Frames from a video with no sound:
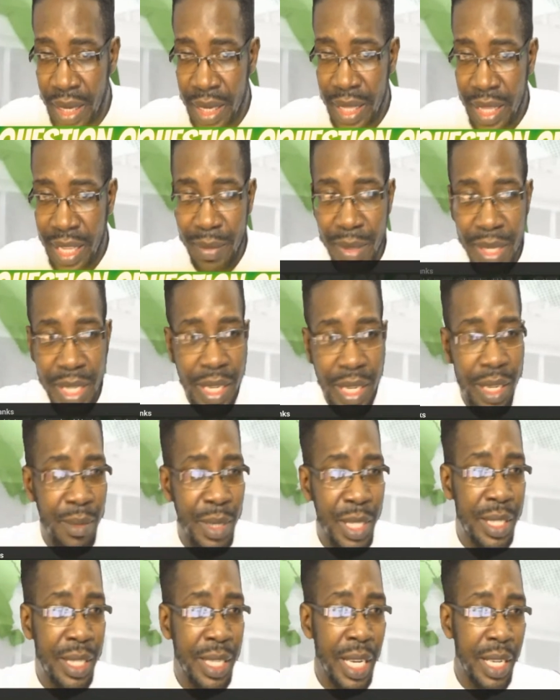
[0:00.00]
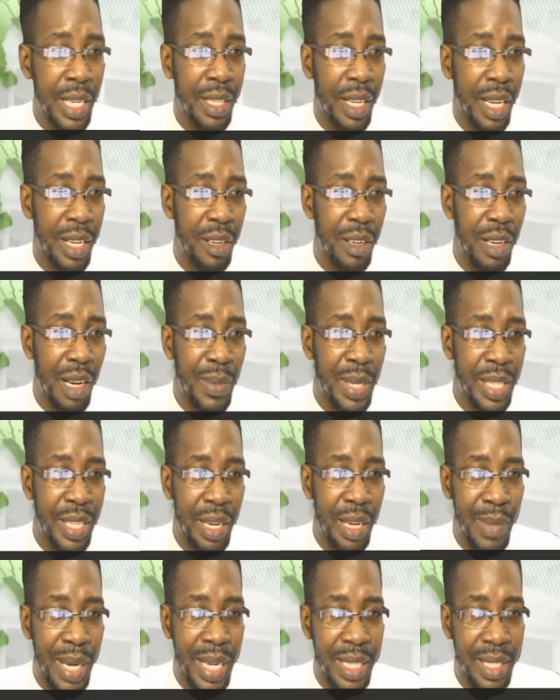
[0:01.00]
Let me take another comment here.
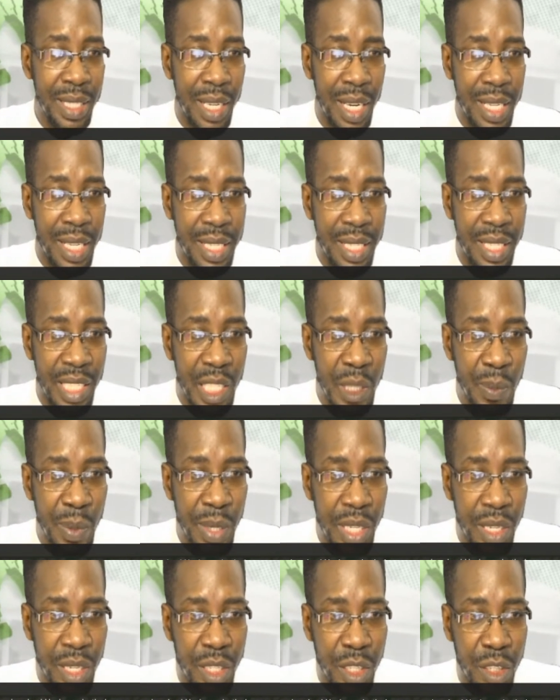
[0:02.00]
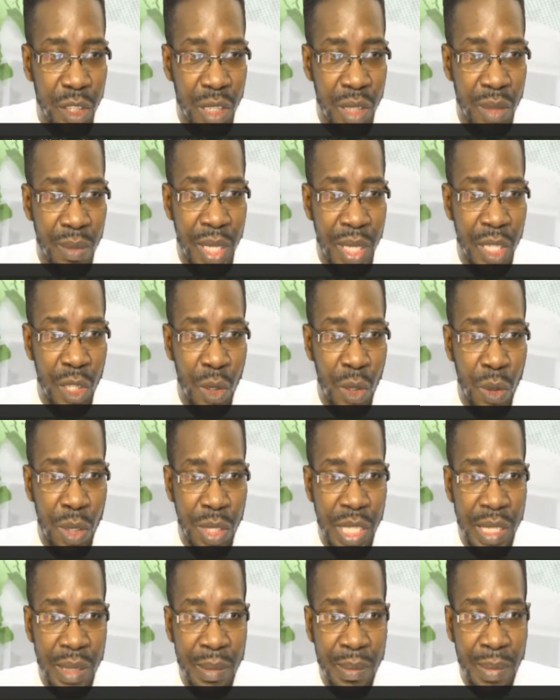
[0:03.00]
My thought is the Speaker should be
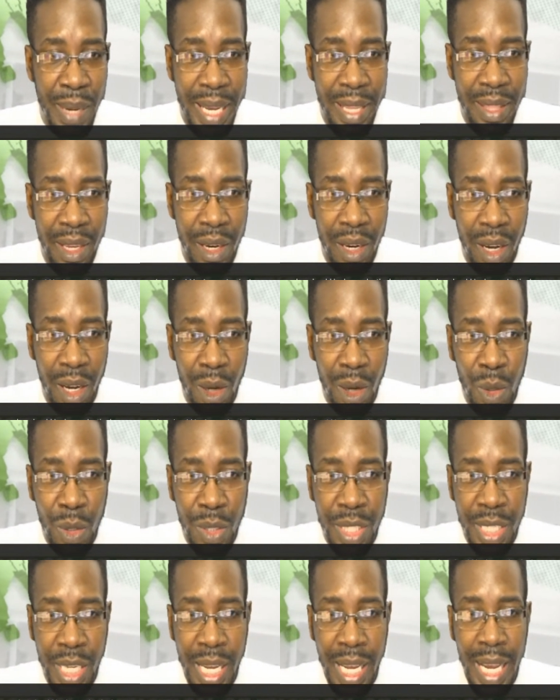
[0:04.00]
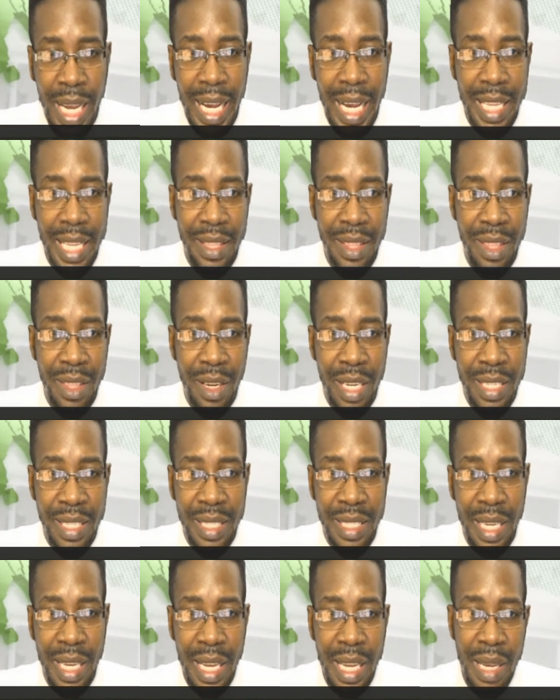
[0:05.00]
chosen by the House and not
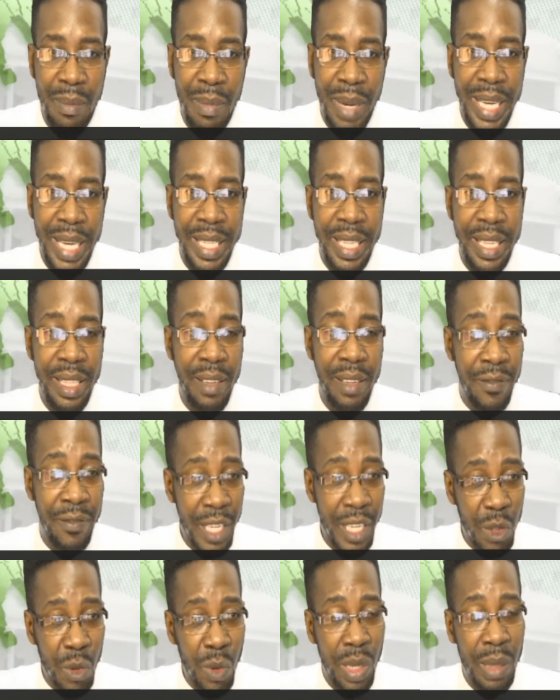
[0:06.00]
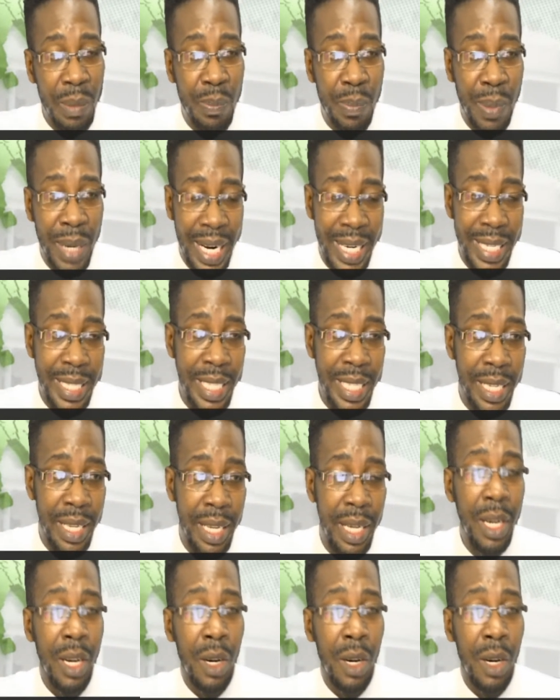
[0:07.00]
by an individual party.